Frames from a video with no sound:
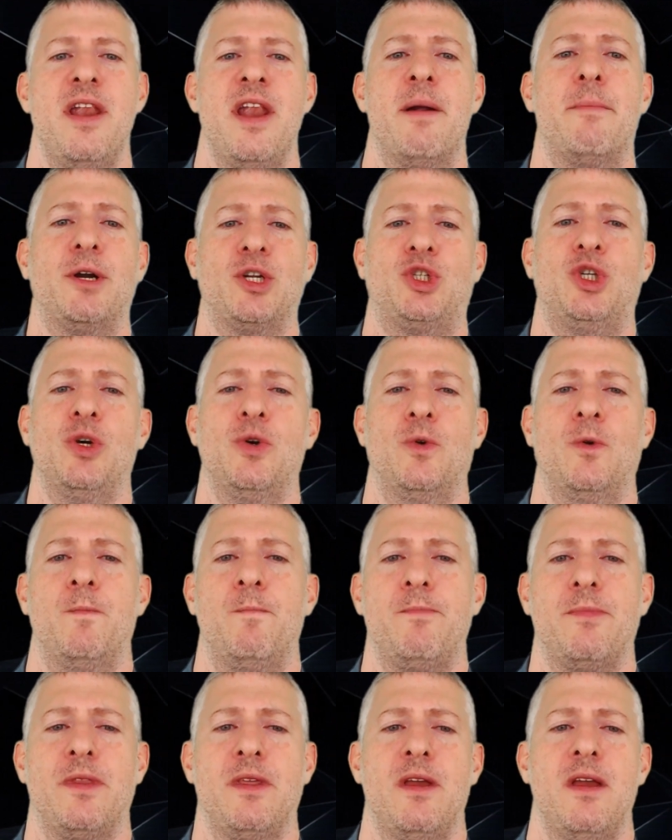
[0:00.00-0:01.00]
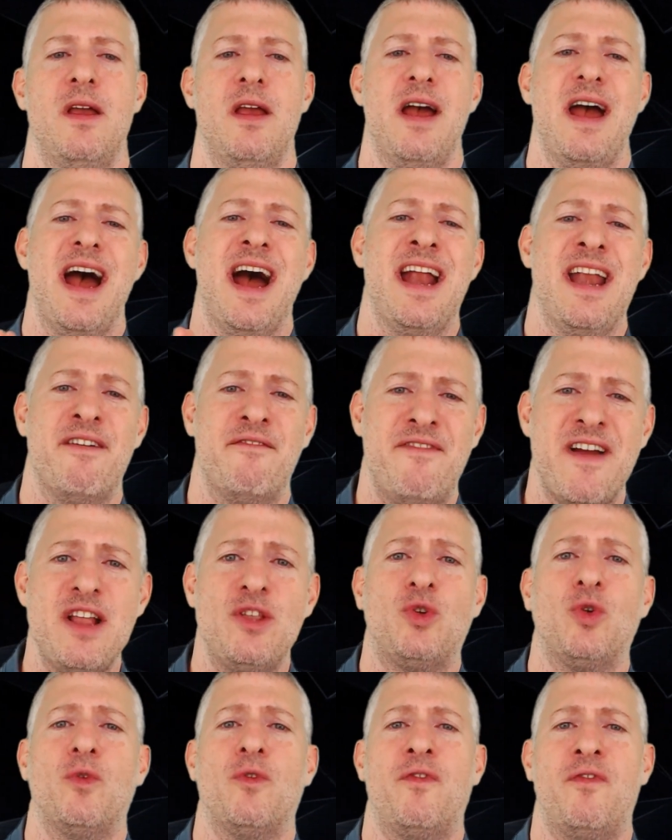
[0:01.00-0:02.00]
Number 2, an
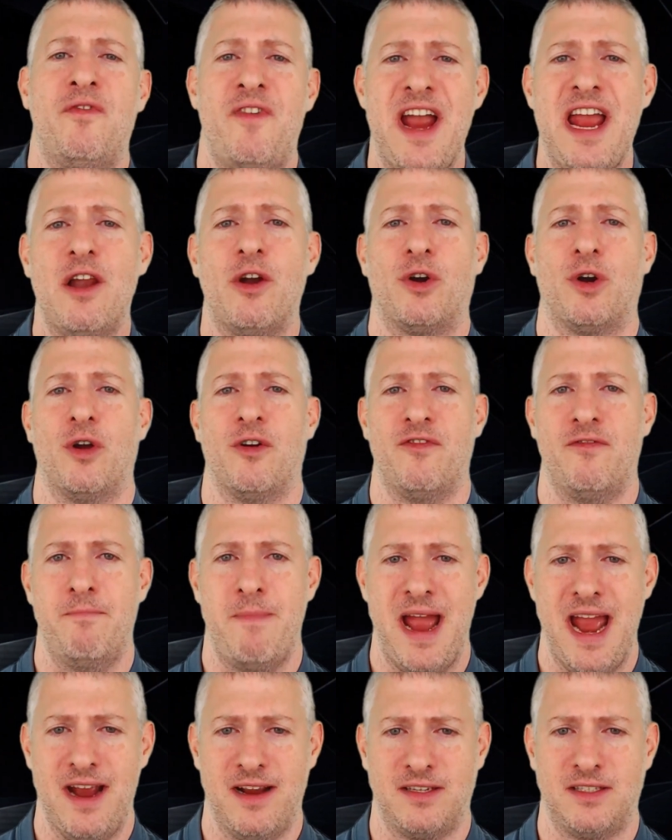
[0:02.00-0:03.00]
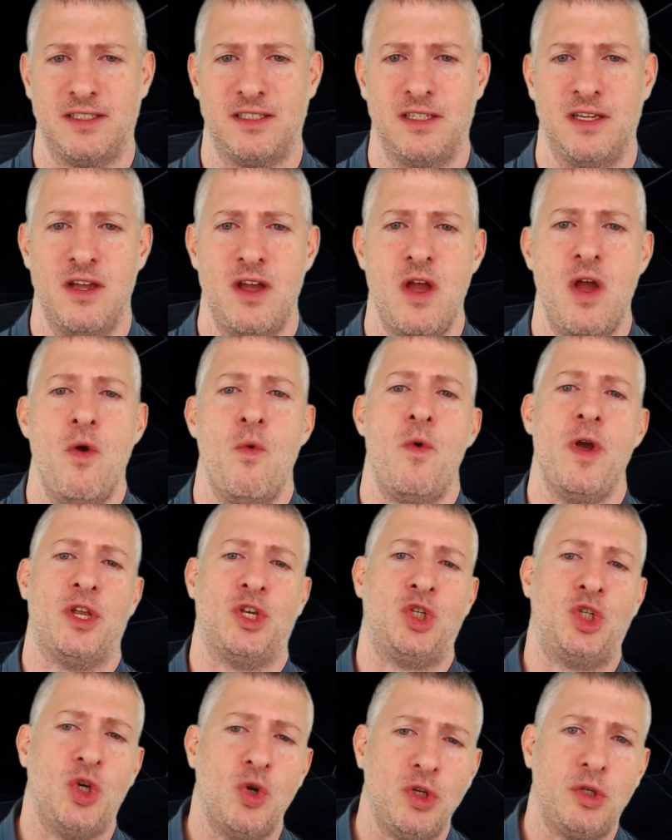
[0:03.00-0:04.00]
eventual failure of banks,
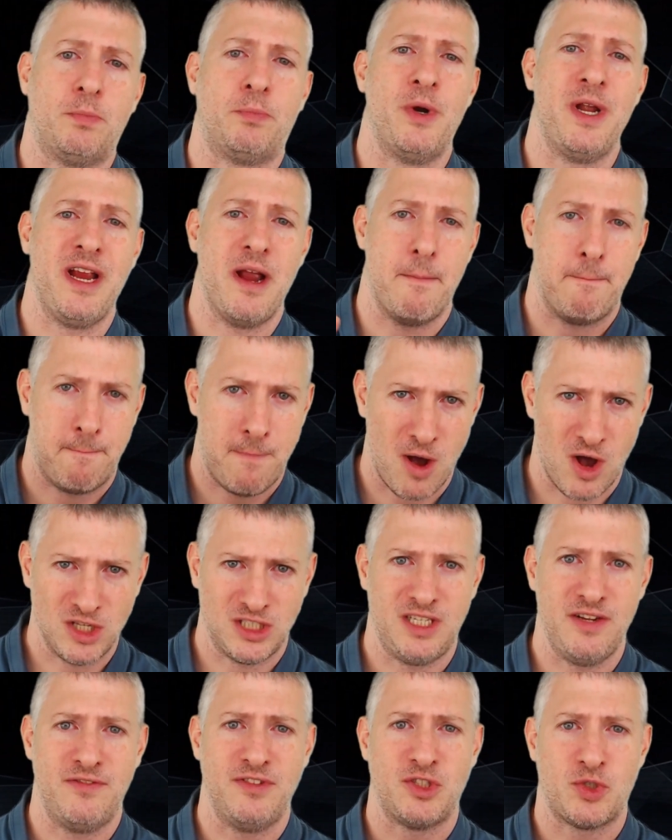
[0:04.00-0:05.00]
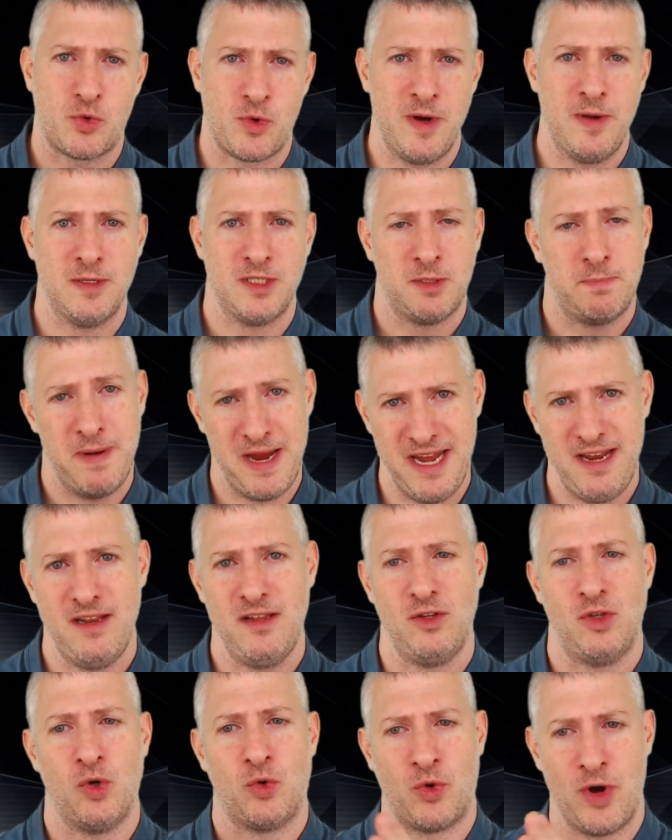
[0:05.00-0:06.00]
which should bring a positive
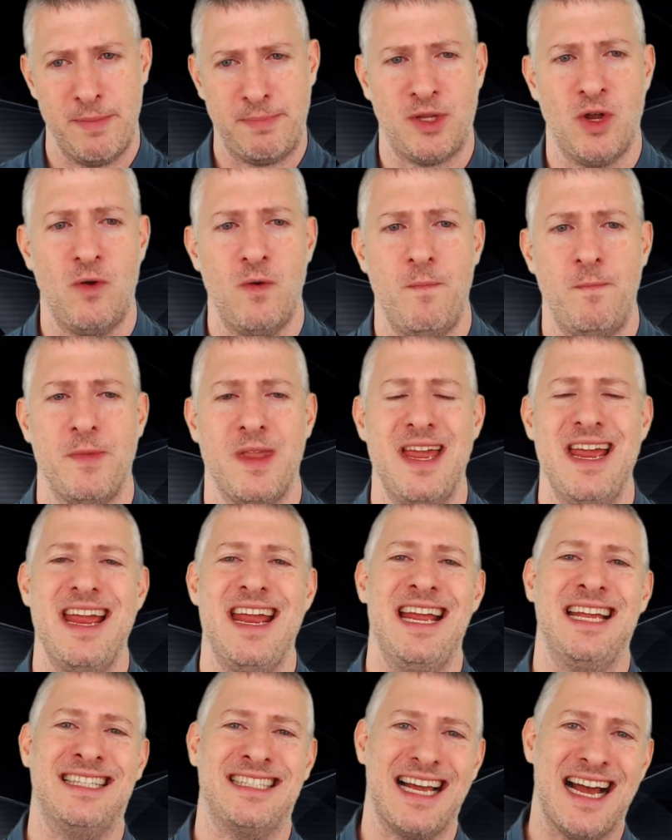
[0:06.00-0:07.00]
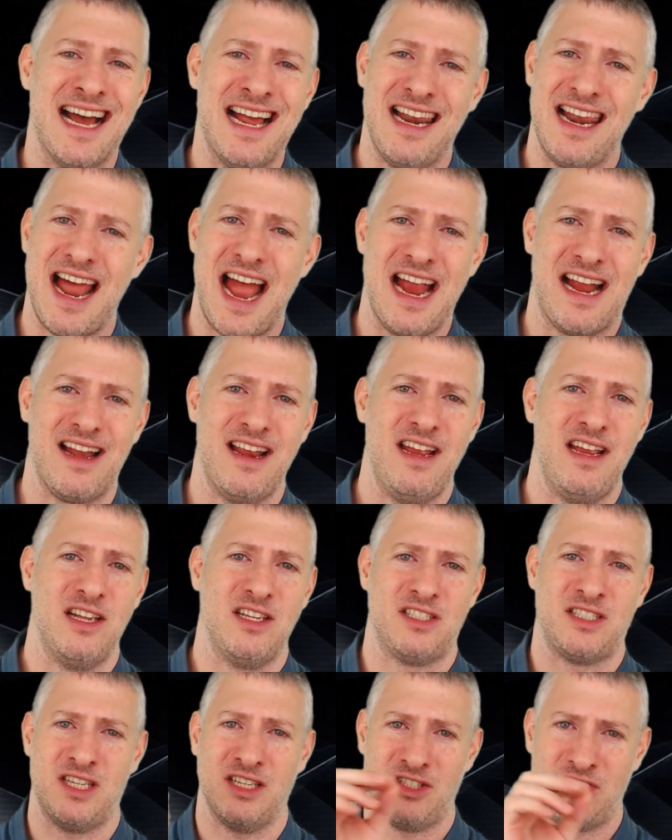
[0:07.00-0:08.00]
spin to crypto, is unlikely
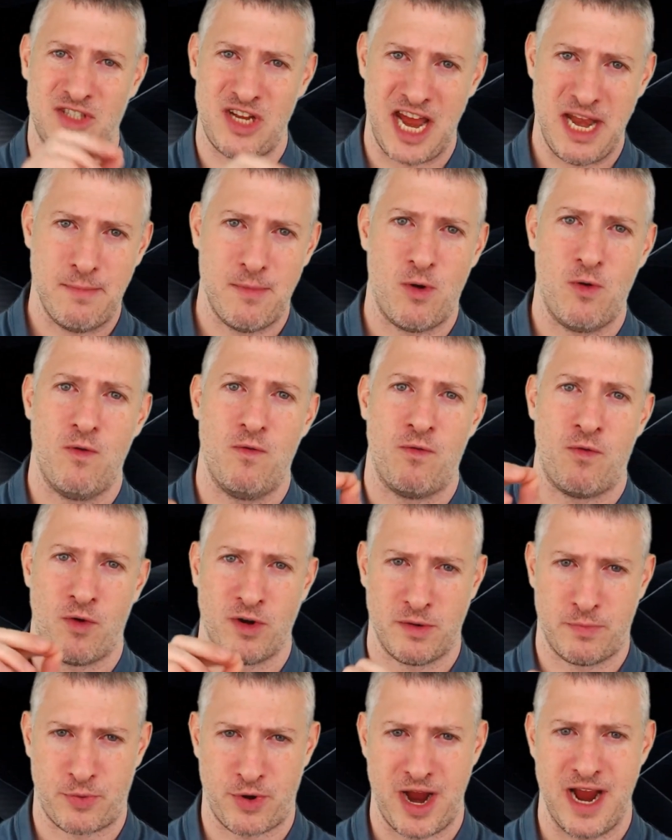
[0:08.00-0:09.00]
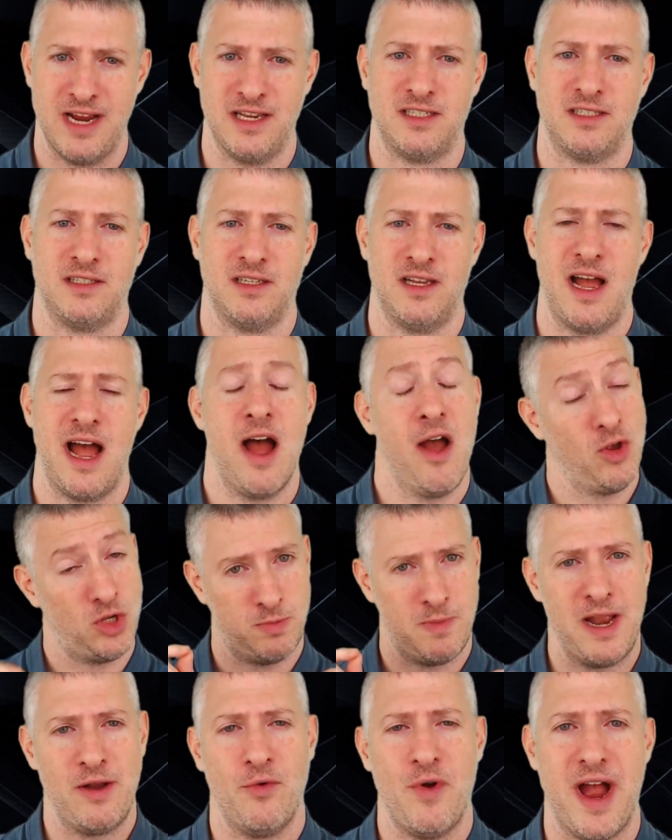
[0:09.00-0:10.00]
sustainable for the price. I'll
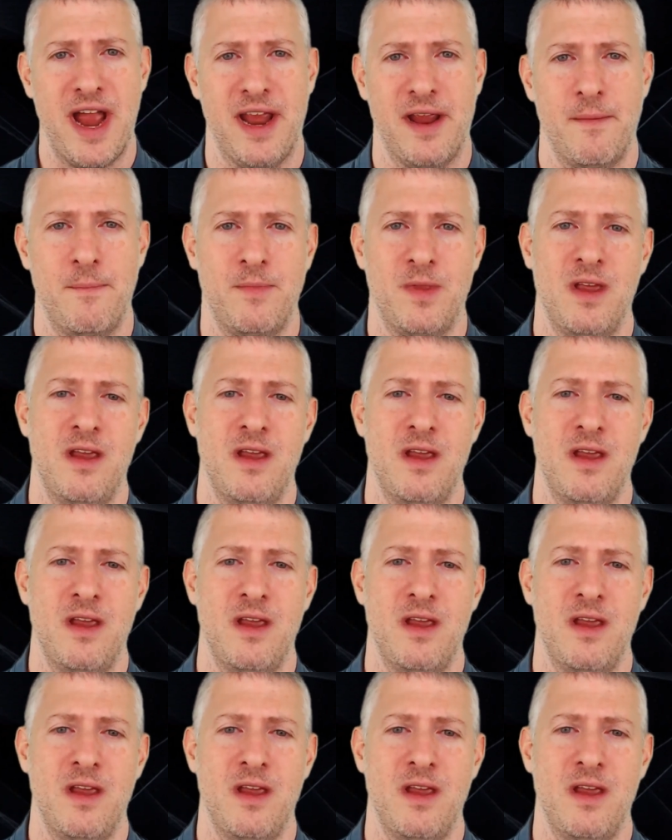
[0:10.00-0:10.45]
explain why.